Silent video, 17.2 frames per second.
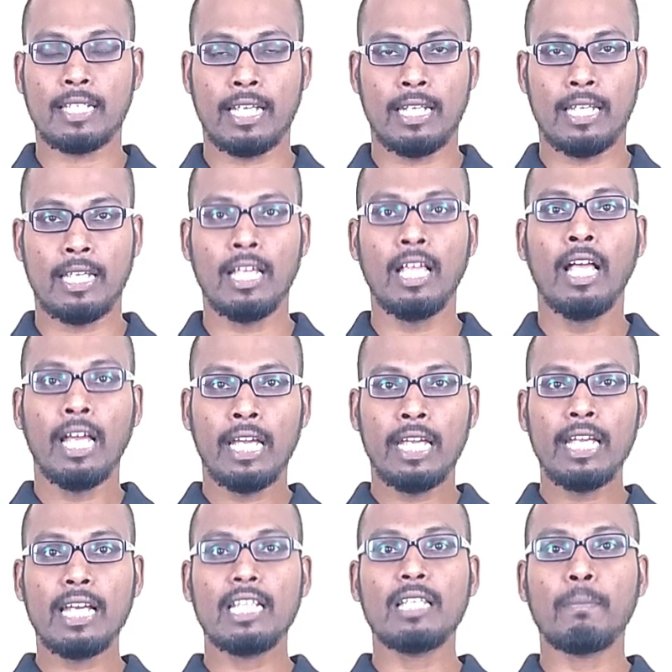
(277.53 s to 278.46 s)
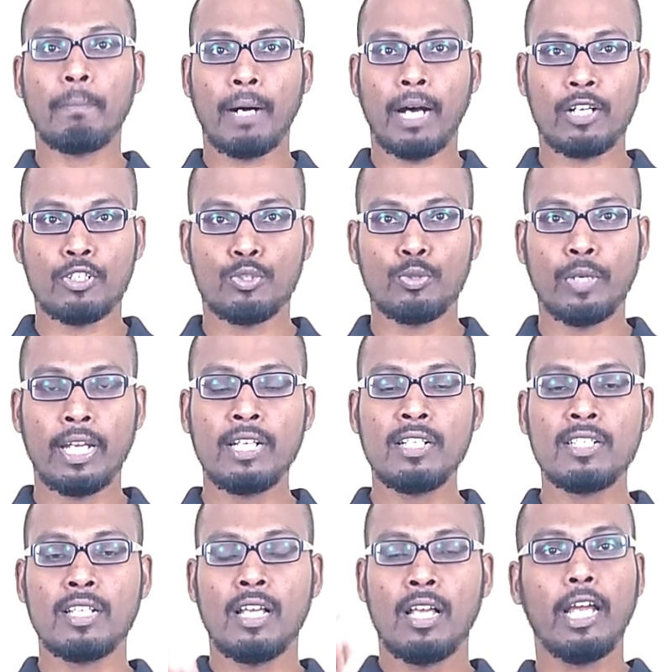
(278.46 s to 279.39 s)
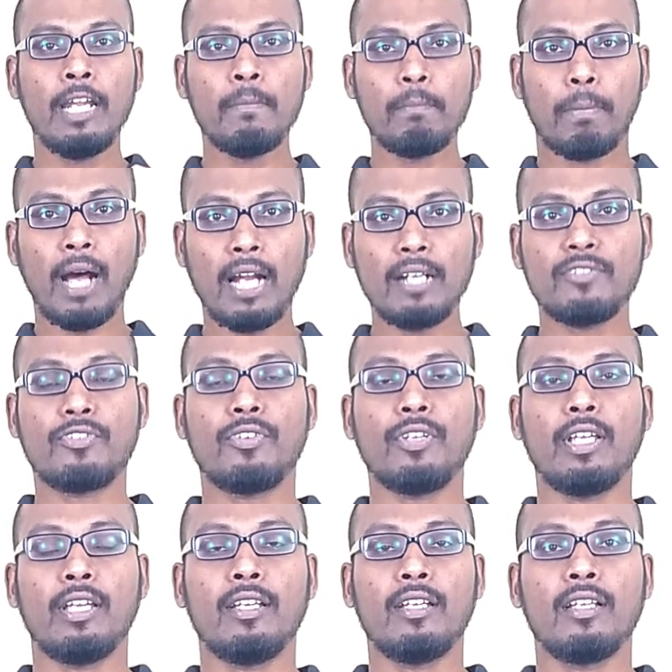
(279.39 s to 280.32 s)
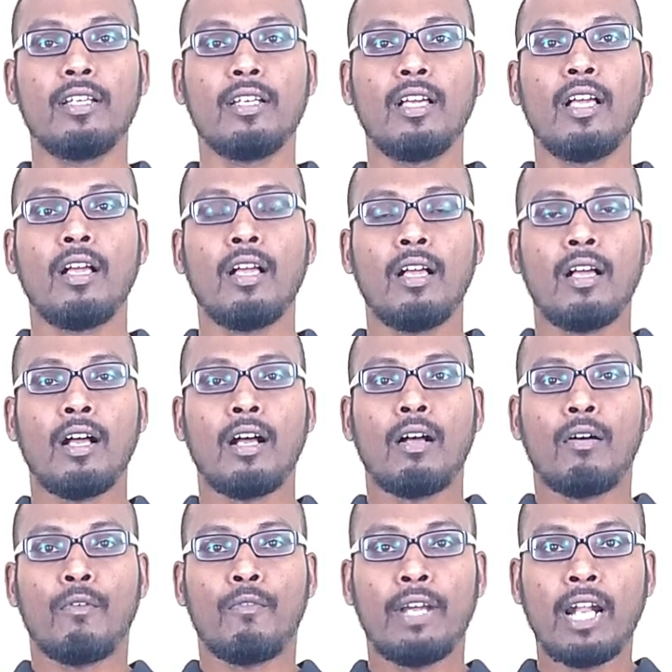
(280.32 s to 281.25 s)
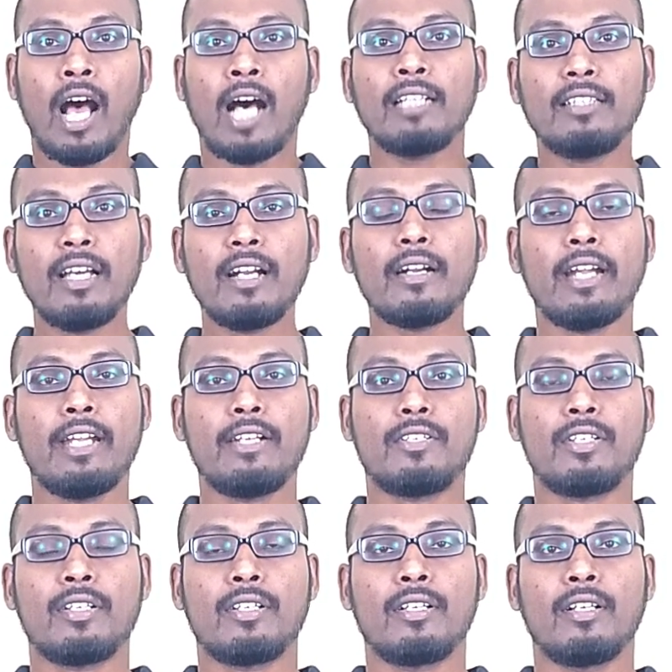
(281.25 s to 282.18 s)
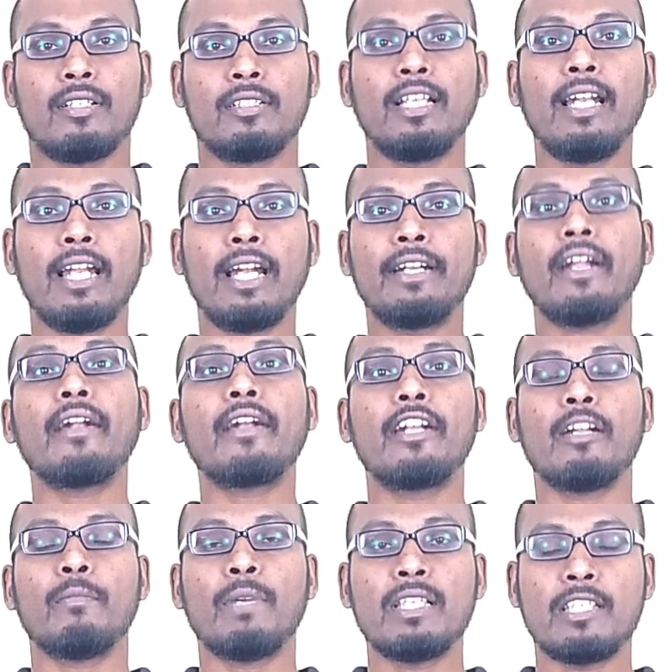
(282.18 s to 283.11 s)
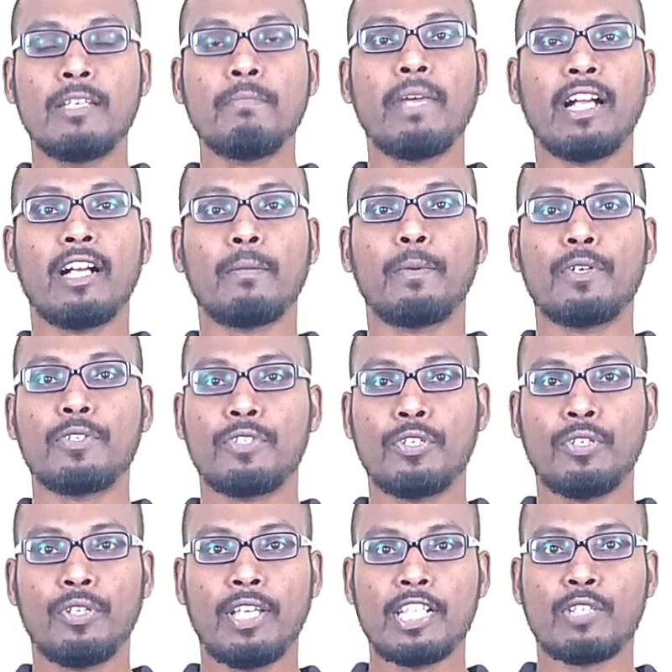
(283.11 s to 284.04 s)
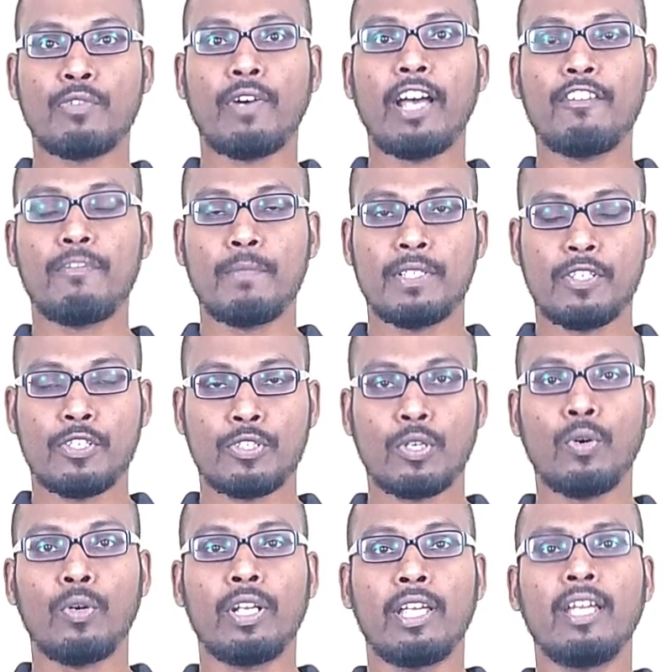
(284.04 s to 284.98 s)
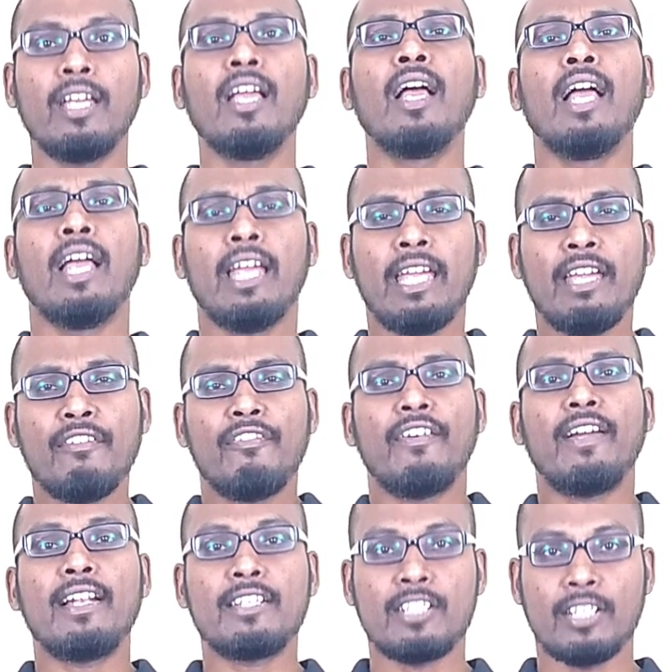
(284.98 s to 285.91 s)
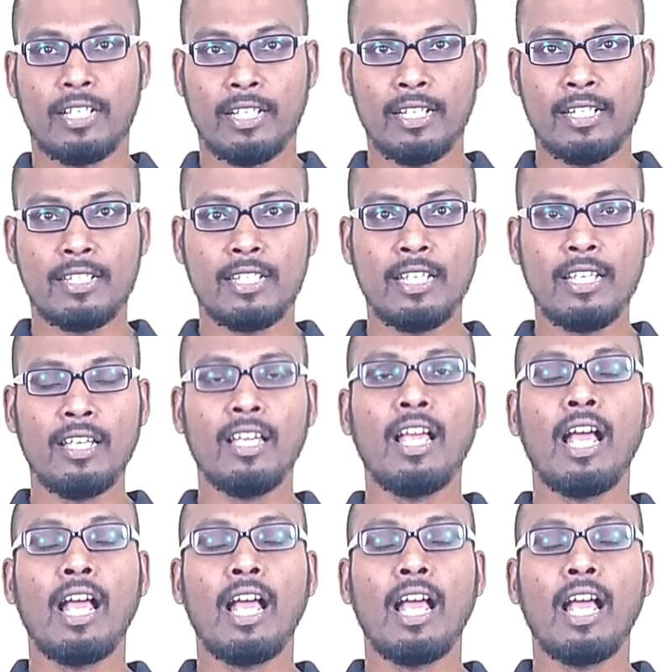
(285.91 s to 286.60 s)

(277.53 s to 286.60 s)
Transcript: Coney. Here the part 2 ends. In part 3, when Arthur read the letter written by Jim McPherson to his wife Mrs. Coney, he felt guilty